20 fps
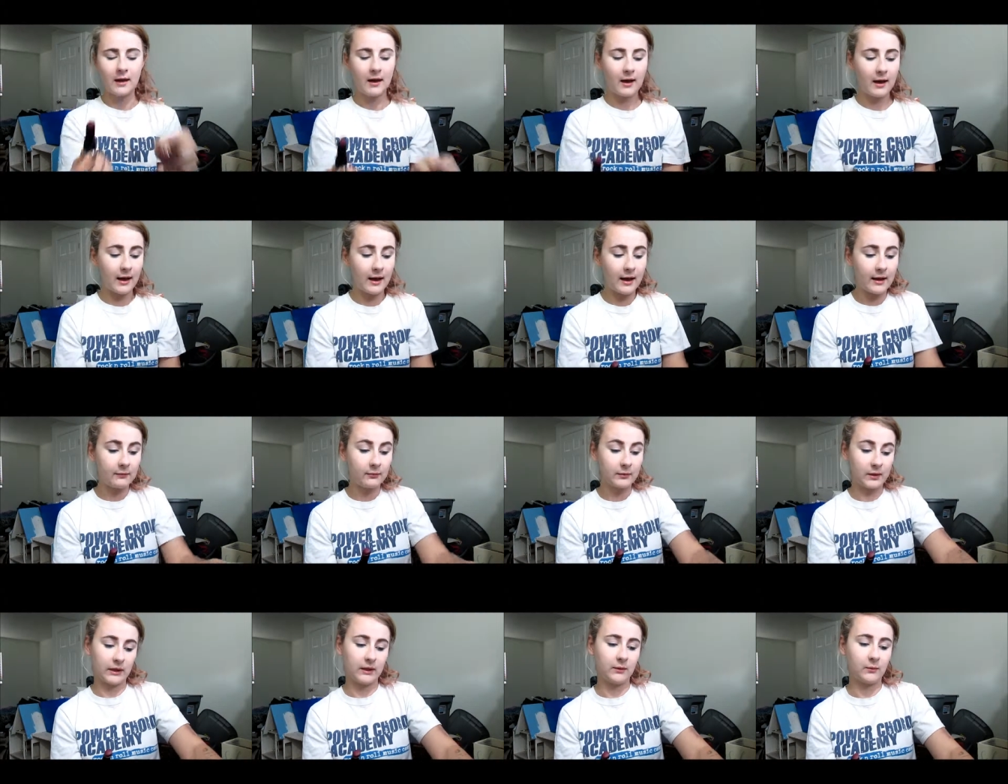I
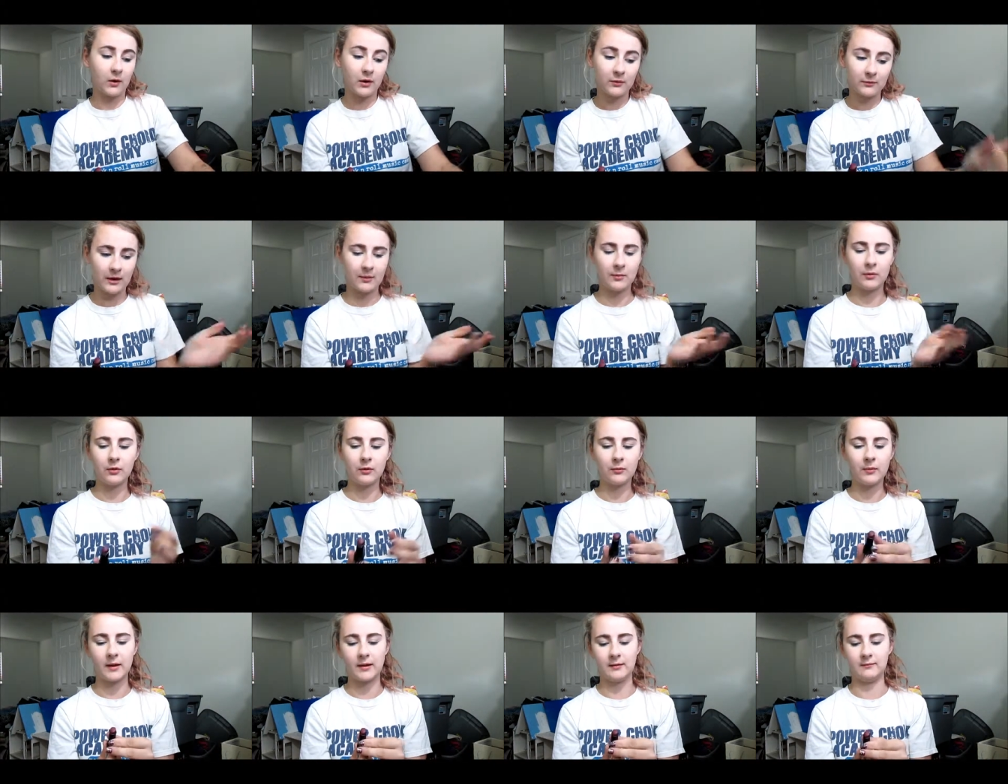really want Rebel,
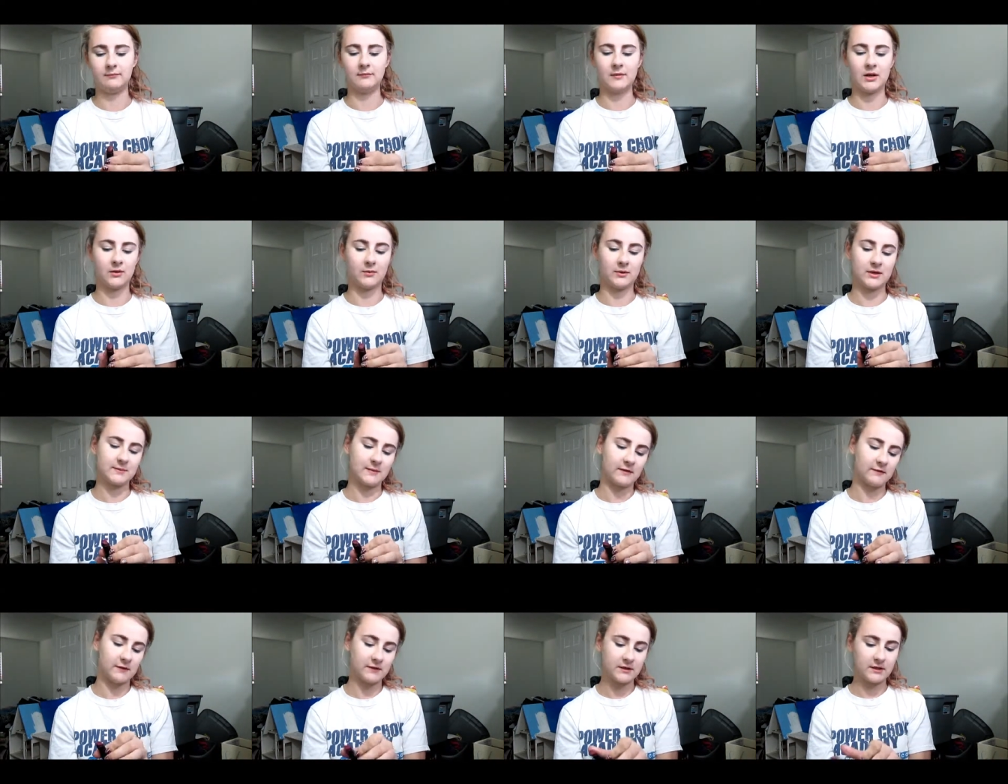but I don't want
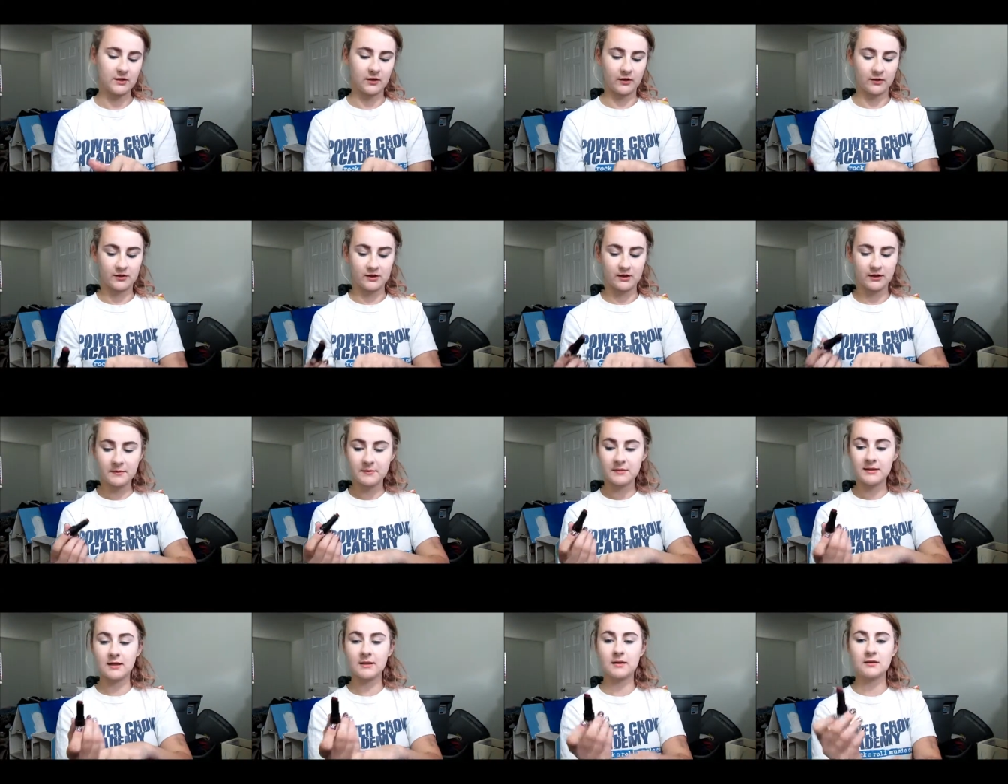to spend $15 on a
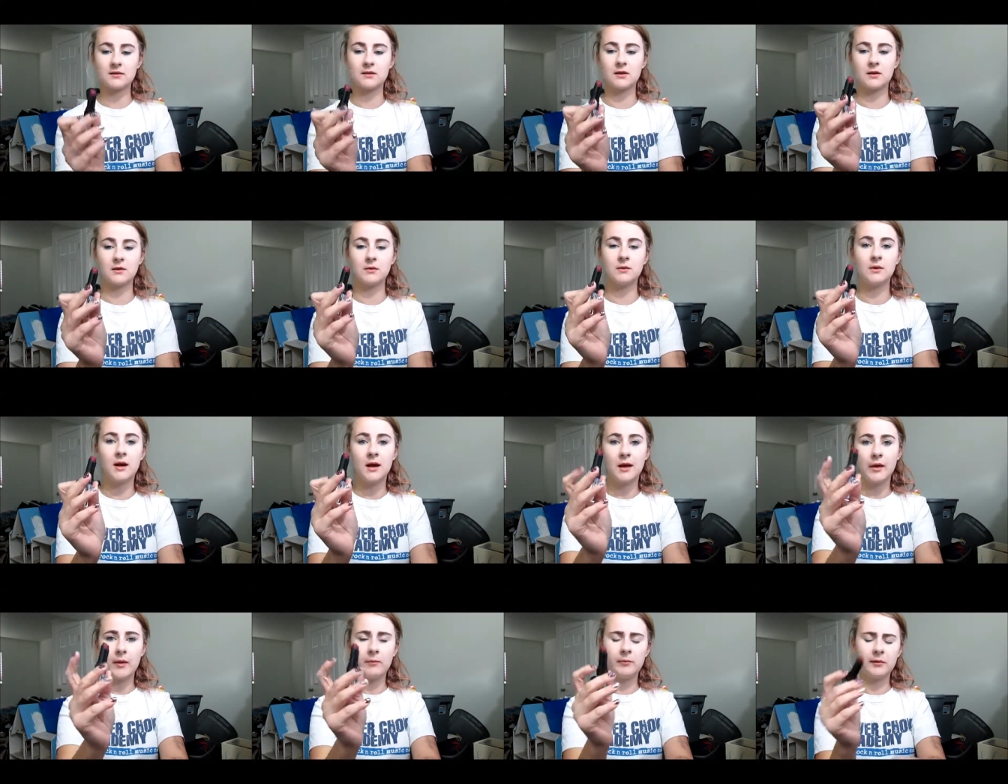lipstick, so
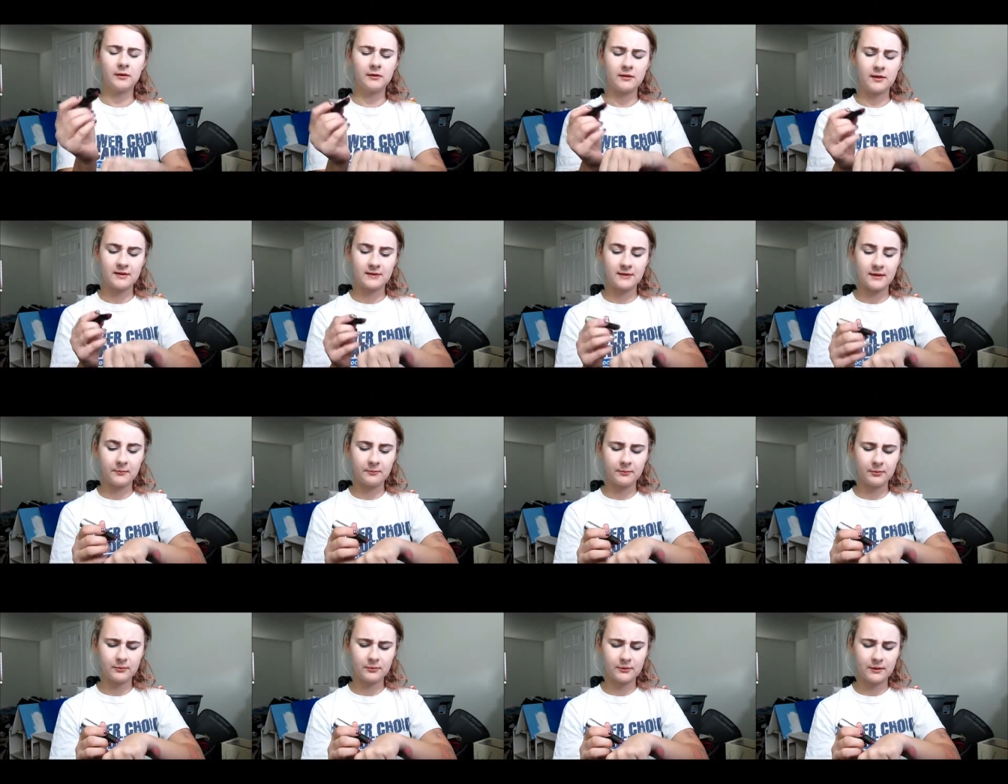I picked this
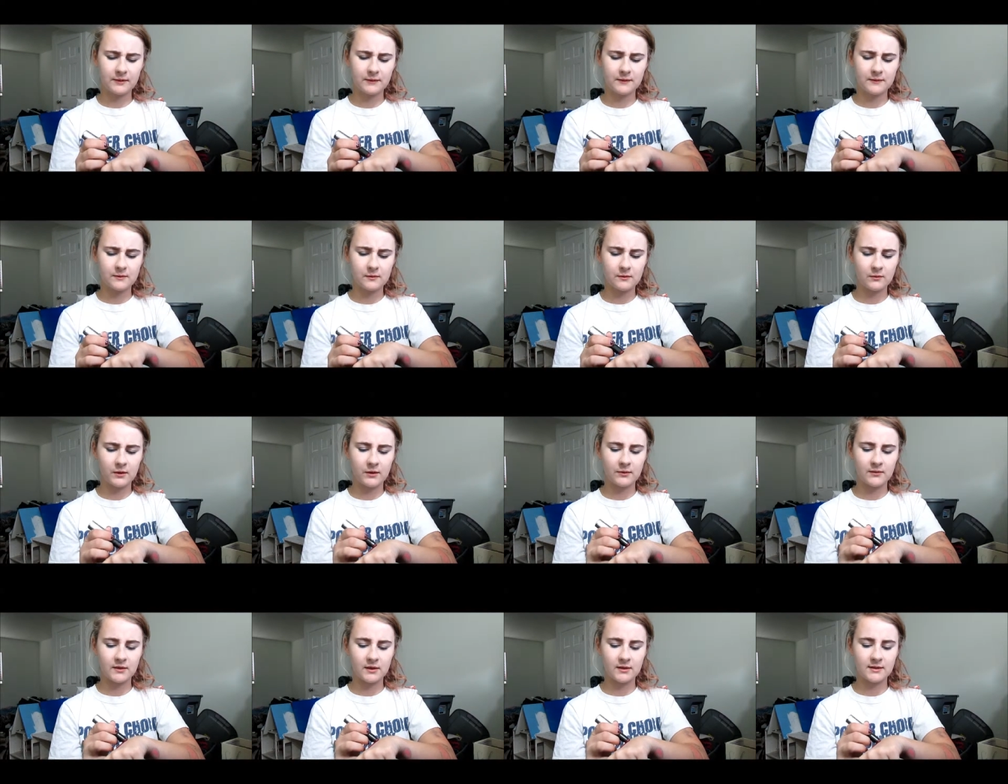up because when it
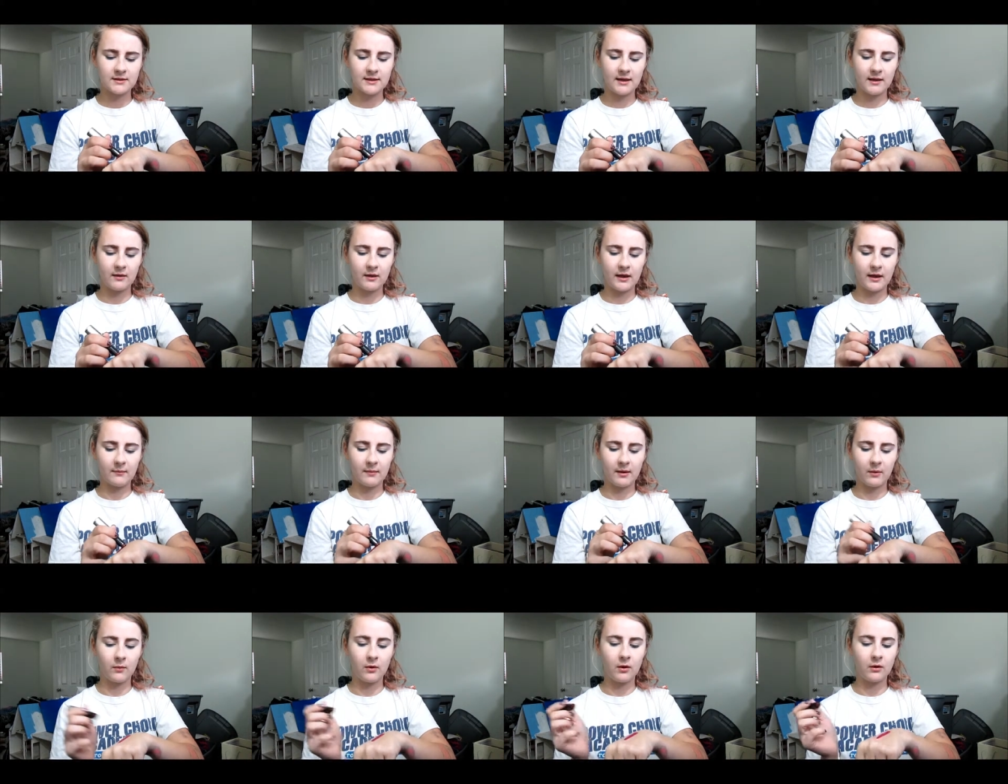was on sale at
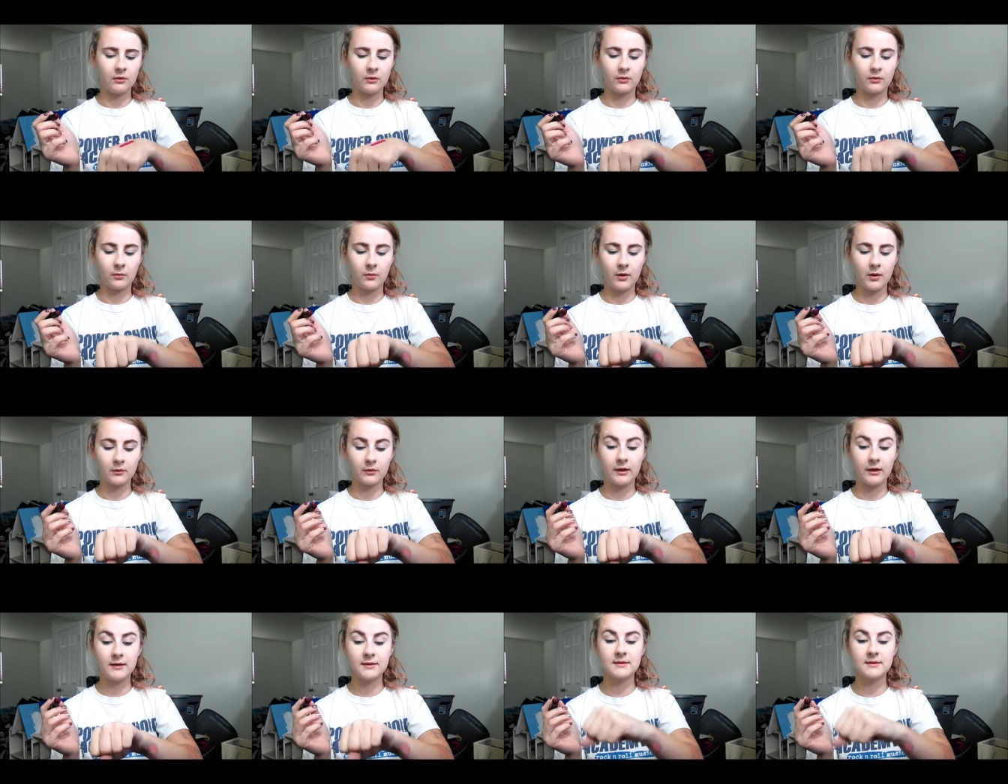my local
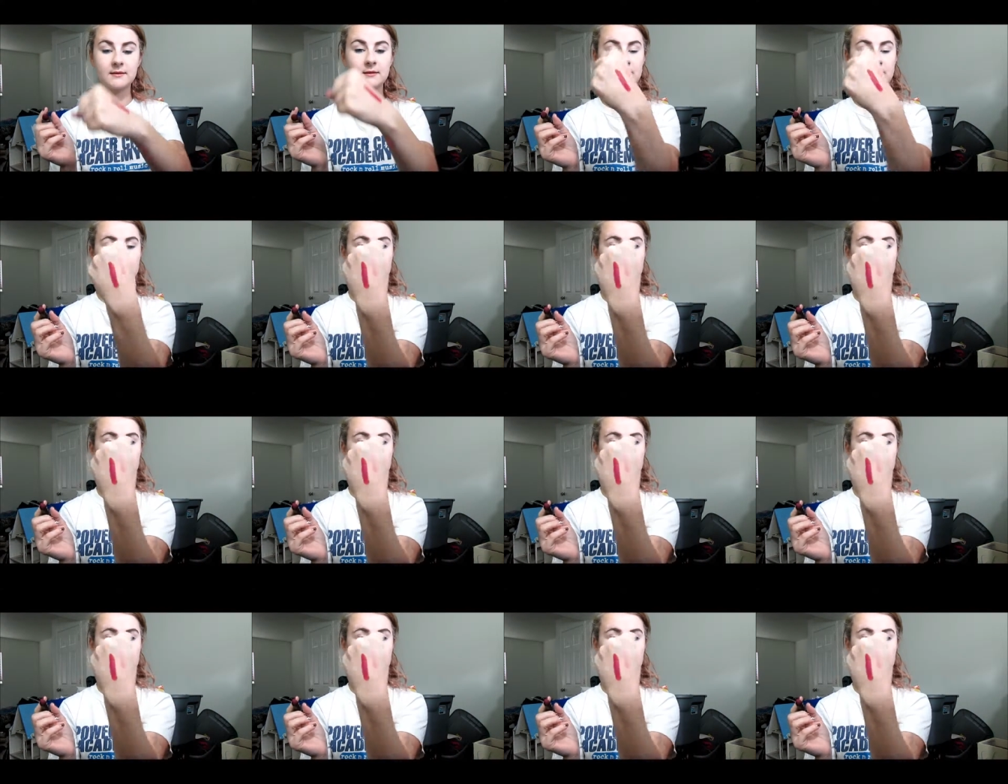Walgreens.